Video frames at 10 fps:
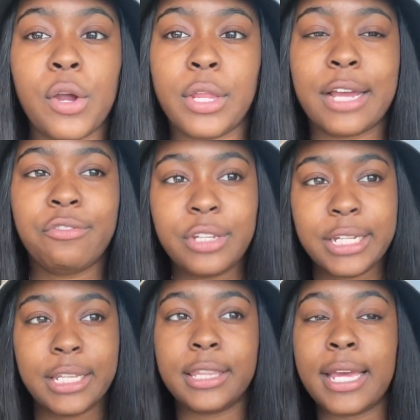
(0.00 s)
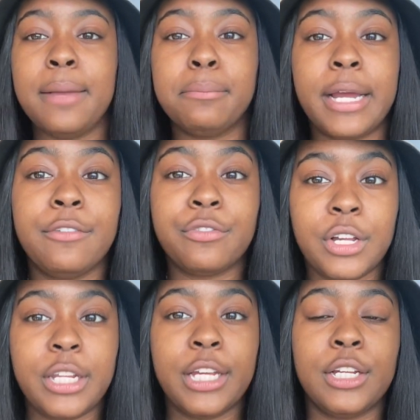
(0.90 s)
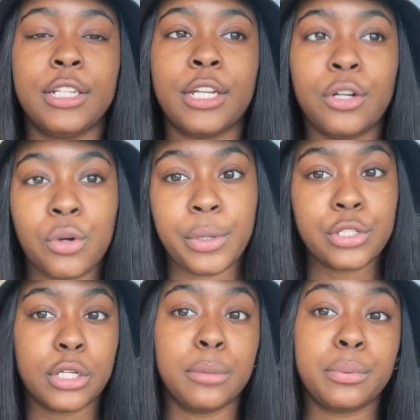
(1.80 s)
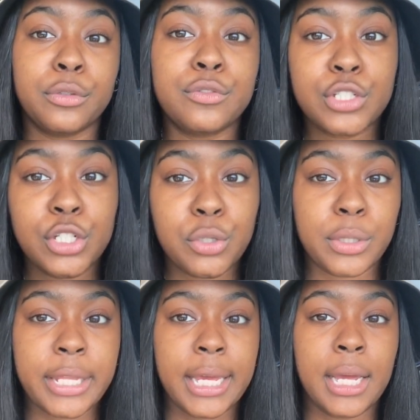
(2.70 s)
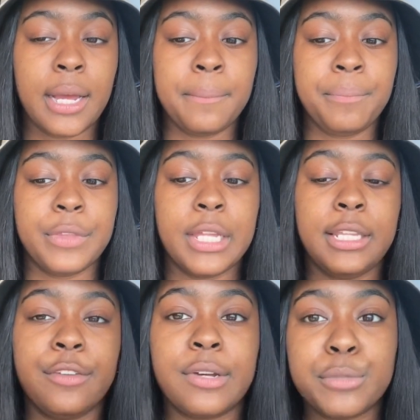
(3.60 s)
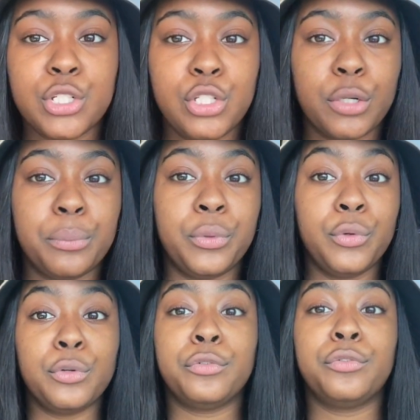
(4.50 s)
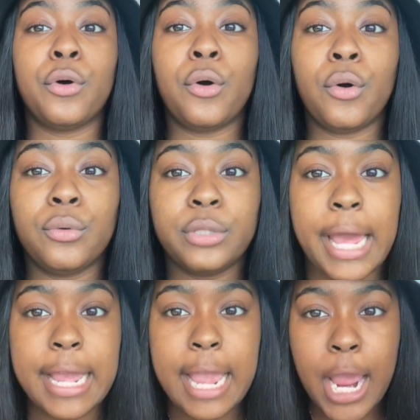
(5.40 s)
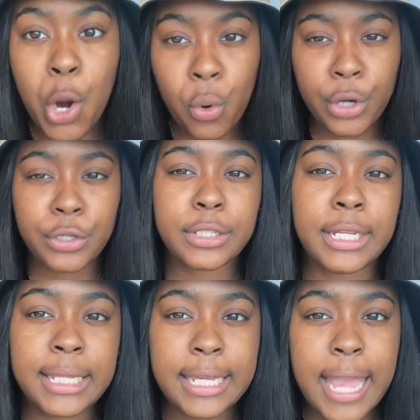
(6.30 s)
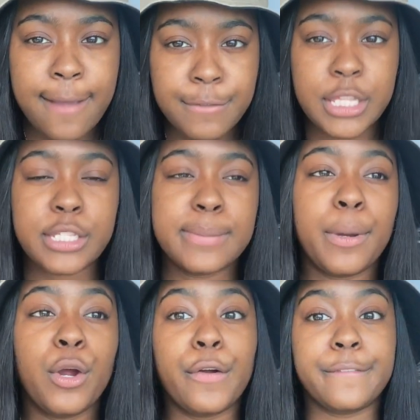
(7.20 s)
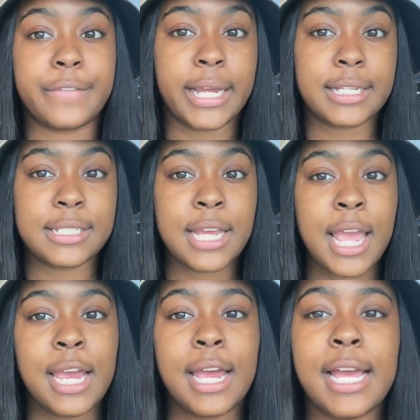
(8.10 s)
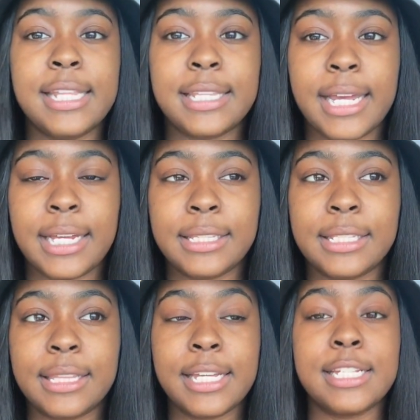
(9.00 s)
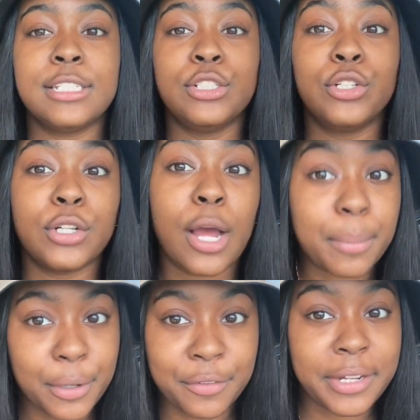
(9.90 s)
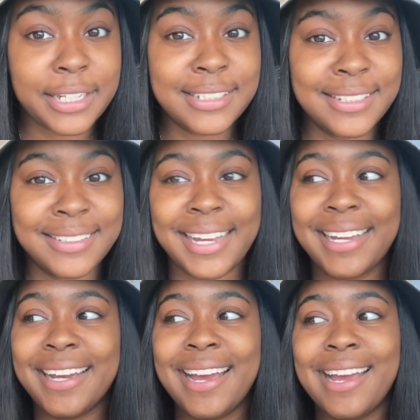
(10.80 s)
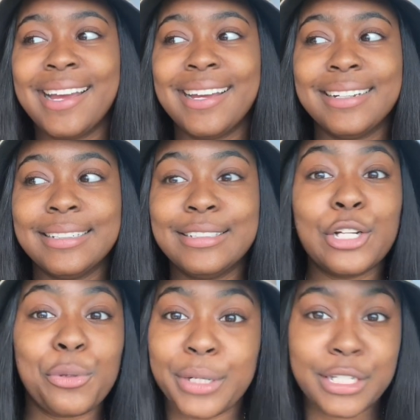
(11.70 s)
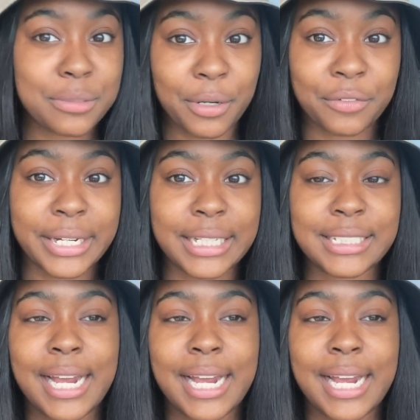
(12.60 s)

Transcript: Like I feel like they might feel like they're always trying to prove to you or like live up to your beautiful, like orderly, like everything's perfect. And like the thing is, you're not perfect. Like nobody's perfect.